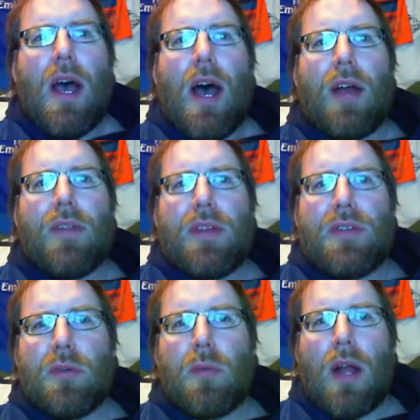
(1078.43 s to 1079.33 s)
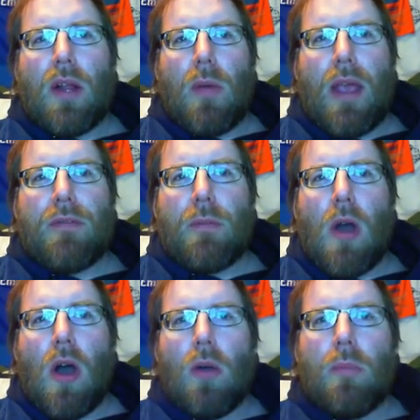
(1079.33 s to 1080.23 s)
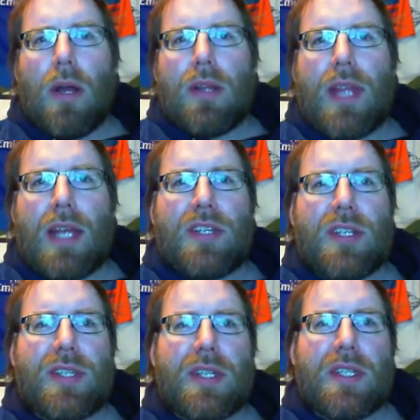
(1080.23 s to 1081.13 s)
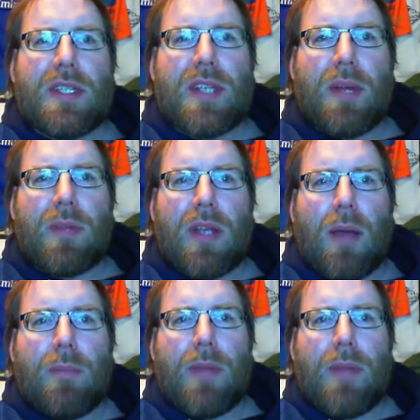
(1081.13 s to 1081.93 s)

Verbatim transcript: Uh, they do well away from home, but that just isn't something I'm